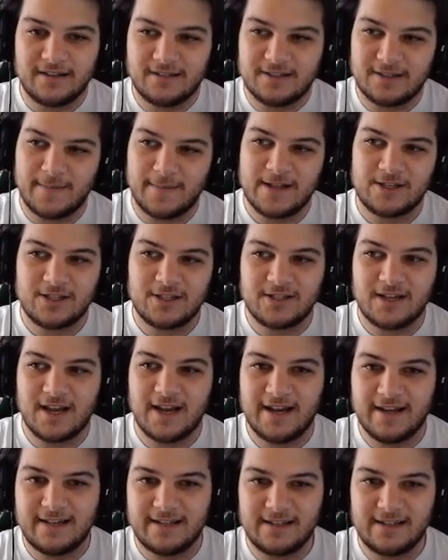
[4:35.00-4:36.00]
Dimension
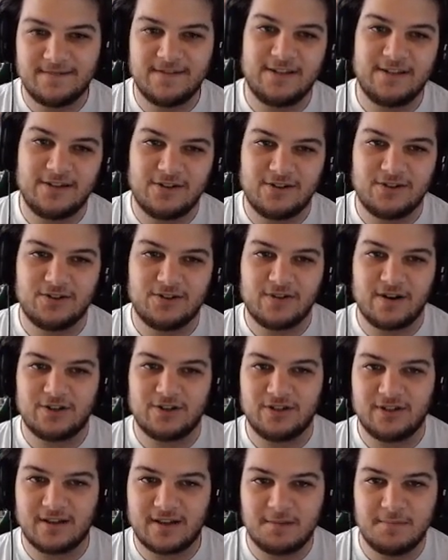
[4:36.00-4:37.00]
Tide, leave that to your
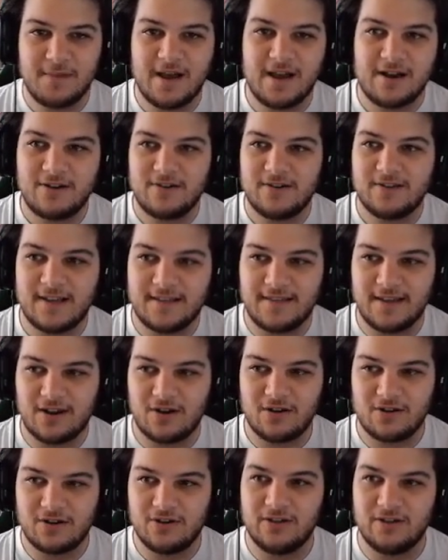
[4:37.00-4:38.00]
discretion. The Kamacuras, I think,
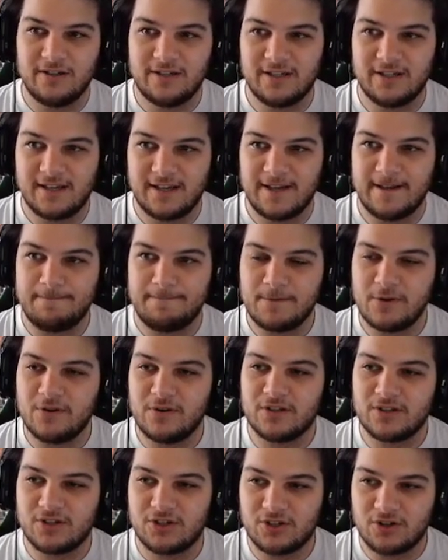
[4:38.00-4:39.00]
are good to keep
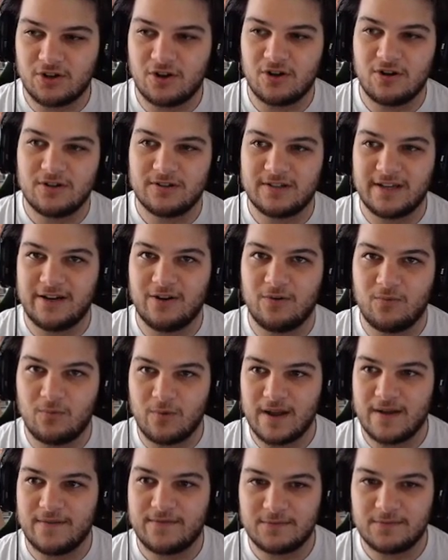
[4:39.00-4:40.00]
units stalled and
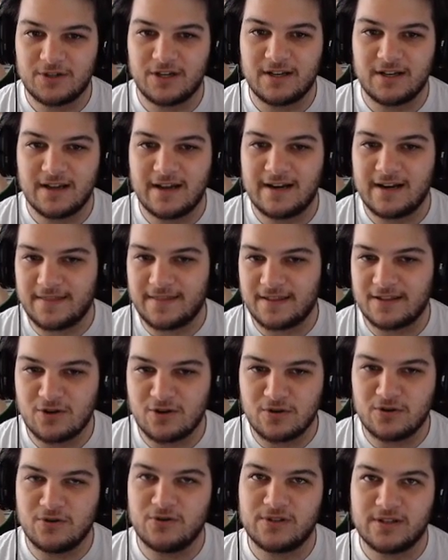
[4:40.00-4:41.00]
away from G9. I think
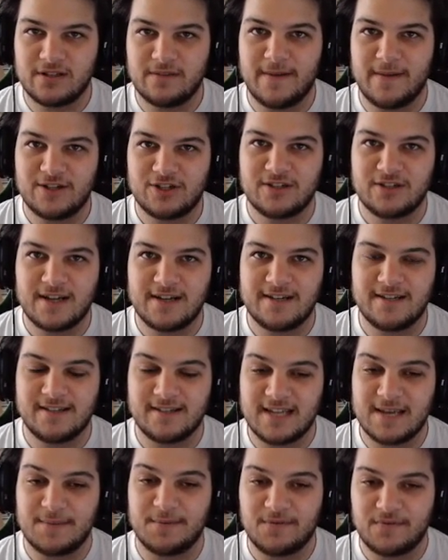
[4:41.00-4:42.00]
you could use the Dimension Tide to the
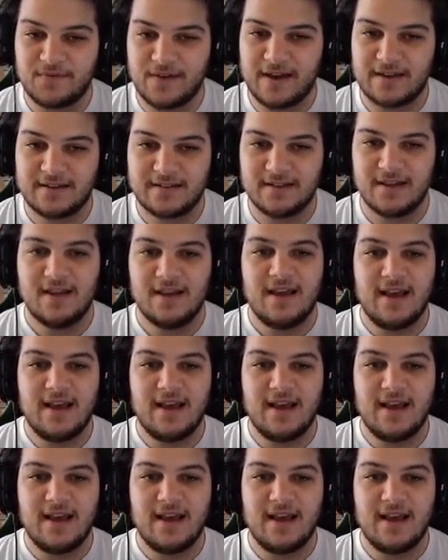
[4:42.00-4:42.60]
same effect.